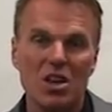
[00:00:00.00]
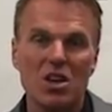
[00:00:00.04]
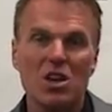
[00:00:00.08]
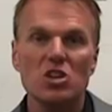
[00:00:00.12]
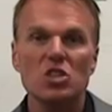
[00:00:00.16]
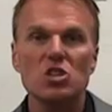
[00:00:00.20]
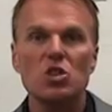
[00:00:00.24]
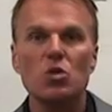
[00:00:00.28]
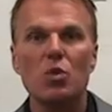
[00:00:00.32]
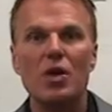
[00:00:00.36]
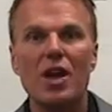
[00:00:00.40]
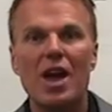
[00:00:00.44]

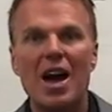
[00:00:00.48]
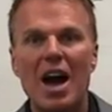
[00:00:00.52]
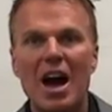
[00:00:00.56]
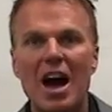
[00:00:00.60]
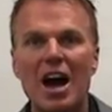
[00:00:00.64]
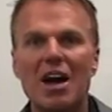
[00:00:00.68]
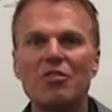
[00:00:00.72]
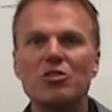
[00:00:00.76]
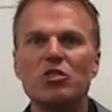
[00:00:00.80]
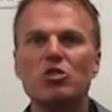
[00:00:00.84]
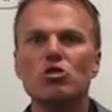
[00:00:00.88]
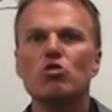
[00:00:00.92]
So we
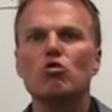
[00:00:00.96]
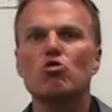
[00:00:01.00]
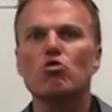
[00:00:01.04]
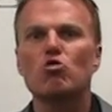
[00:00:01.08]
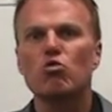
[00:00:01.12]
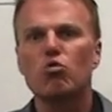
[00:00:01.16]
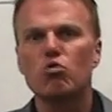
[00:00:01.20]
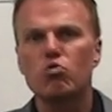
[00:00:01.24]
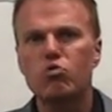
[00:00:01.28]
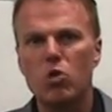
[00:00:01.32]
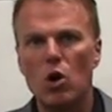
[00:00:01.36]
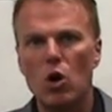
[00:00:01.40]
have to
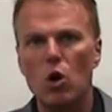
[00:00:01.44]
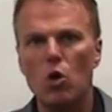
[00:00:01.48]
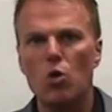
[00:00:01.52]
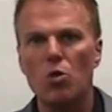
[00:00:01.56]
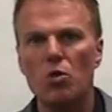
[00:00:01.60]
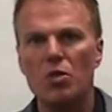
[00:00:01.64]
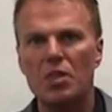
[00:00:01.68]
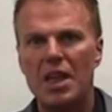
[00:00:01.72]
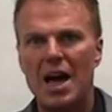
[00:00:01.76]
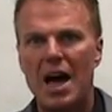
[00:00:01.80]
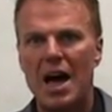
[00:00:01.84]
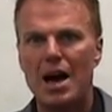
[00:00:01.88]

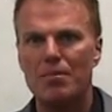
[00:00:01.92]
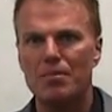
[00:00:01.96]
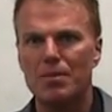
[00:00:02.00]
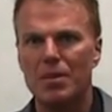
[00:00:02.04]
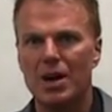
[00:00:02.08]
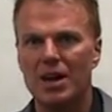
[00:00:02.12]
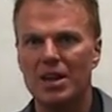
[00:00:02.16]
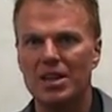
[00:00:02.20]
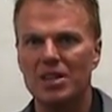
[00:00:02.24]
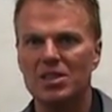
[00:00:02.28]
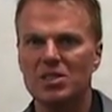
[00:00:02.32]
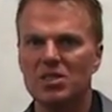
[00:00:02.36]
grow that
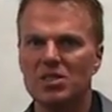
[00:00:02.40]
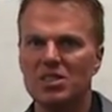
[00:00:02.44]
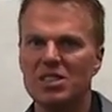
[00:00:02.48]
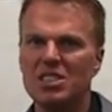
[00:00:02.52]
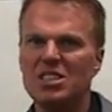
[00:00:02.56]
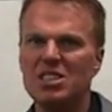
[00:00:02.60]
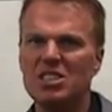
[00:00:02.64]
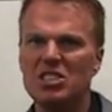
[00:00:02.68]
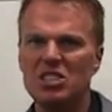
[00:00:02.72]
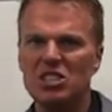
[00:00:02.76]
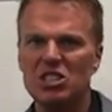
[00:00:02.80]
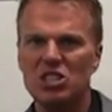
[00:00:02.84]
money. So
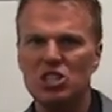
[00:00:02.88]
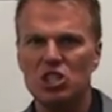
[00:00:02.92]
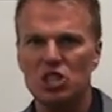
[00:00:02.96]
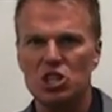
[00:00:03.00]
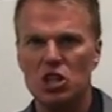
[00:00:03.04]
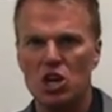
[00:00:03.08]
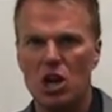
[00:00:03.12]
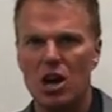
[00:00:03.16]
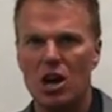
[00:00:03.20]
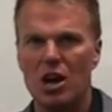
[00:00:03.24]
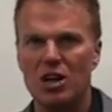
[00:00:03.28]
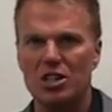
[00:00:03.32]
this is the
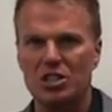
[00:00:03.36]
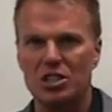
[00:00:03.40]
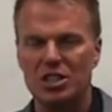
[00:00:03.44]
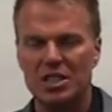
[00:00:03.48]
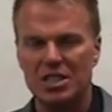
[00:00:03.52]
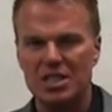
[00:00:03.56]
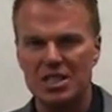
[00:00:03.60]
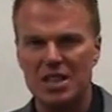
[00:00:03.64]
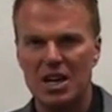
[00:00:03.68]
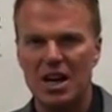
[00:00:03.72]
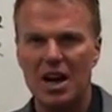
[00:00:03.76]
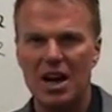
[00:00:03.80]
charge,
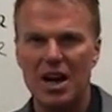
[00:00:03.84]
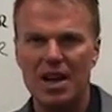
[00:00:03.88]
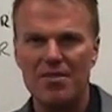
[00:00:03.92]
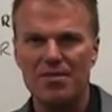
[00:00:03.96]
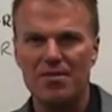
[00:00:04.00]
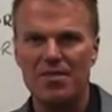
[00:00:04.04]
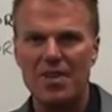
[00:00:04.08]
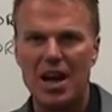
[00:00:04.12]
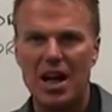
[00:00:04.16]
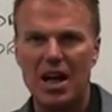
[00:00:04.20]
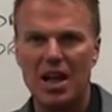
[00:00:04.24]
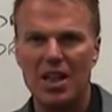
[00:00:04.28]
the
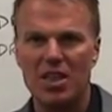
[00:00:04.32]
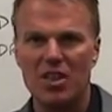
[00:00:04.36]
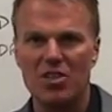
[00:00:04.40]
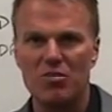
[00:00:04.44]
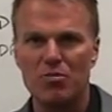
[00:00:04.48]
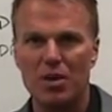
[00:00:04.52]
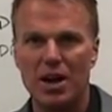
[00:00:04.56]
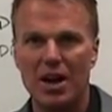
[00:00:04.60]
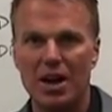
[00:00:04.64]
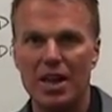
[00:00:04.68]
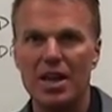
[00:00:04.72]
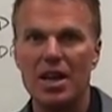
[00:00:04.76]
time value
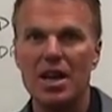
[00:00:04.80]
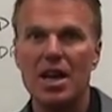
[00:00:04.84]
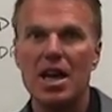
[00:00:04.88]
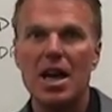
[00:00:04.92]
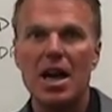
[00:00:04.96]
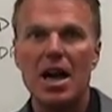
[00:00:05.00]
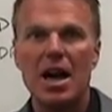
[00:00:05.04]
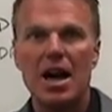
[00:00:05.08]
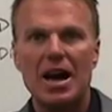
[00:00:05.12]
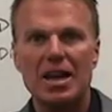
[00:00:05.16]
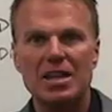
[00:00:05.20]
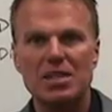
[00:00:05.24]
of money.
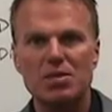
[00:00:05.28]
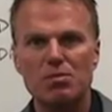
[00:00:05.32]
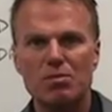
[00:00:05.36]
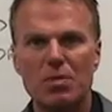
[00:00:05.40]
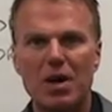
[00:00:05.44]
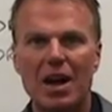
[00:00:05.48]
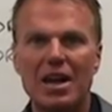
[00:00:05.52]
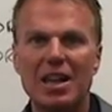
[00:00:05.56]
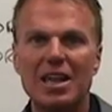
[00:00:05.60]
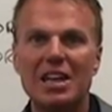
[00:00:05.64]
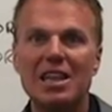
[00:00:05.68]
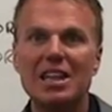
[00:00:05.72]
As
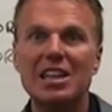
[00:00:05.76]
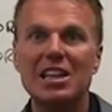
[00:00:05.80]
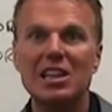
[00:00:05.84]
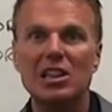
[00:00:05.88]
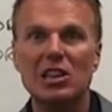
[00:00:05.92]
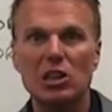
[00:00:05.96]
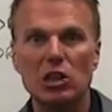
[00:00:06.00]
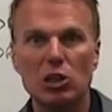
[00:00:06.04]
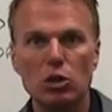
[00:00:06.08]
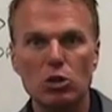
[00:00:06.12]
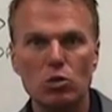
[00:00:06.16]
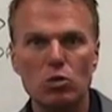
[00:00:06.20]
money
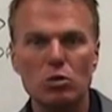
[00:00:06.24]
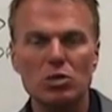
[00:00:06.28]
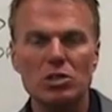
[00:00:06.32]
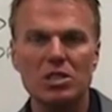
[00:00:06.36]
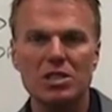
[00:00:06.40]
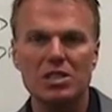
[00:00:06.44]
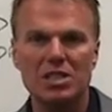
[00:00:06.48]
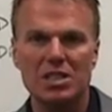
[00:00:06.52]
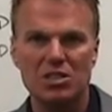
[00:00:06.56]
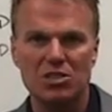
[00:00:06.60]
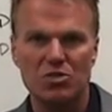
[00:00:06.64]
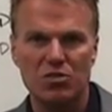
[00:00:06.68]

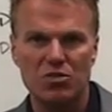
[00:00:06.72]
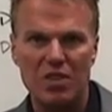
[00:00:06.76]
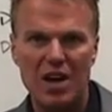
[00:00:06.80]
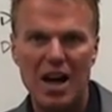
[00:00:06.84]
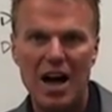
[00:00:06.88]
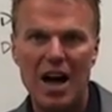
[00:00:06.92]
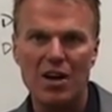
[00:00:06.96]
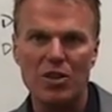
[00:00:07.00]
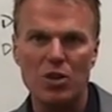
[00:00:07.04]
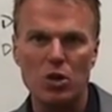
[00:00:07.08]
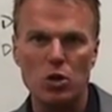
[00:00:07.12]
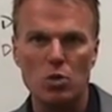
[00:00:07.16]
loses its
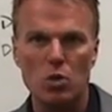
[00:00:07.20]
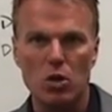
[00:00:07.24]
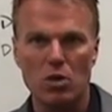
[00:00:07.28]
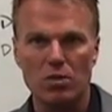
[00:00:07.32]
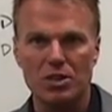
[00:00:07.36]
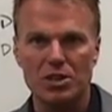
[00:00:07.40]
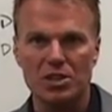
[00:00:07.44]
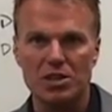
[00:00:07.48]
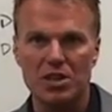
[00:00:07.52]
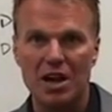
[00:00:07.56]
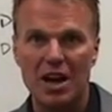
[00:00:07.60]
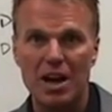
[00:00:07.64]
value
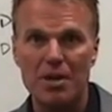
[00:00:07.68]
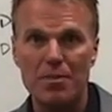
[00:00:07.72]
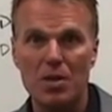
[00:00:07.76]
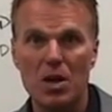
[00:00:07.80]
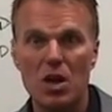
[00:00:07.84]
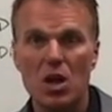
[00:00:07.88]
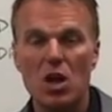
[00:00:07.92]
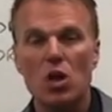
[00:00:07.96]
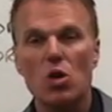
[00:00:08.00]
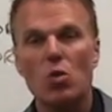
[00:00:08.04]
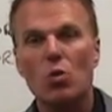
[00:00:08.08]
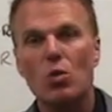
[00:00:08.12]
over time,
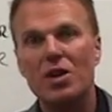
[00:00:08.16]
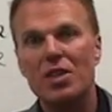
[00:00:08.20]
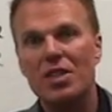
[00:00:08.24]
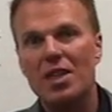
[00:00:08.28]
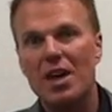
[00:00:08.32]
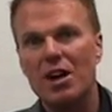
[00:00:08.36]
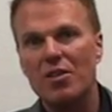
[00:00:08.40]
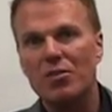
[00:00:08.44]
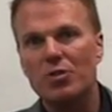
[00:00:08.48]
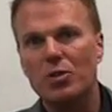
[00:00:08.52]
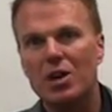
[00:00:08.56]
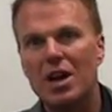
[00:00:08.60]
we
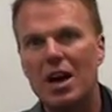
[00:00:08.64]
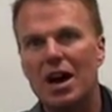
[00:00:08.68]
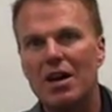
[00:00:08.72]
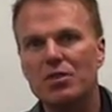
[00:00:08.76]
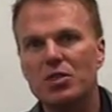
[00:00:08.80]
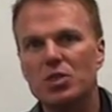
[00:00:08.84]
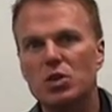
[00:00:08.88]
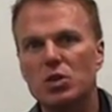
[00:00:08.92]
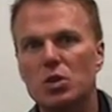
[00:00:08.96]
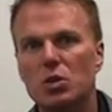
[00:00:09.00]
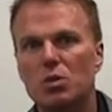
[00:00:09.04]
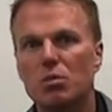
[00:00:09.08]
therefore
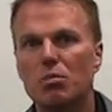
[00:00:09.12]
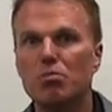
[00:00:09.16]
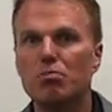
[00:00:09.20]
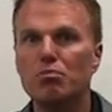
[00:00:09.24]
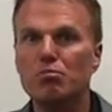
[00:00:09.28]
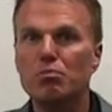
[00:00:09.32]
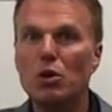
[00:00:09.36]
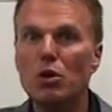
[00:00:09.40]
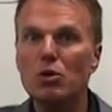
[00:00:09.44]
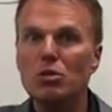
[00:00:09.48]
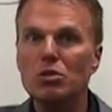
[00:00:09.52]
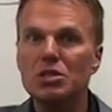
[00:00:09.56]
have to
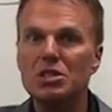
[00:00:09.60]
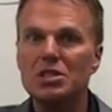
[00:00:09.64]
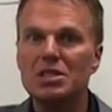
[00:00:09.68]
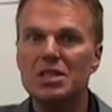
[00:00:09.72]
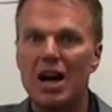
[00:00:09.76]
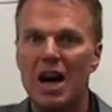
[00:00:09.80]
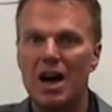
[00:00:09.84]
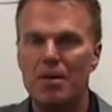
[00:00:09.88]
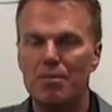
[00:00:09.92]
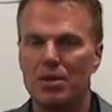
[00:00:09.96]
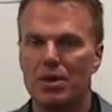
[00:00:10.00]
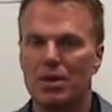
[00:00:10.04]
boost
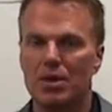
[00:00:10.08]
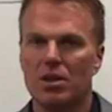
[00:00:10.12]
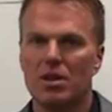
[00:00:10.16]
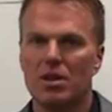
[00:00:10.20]
up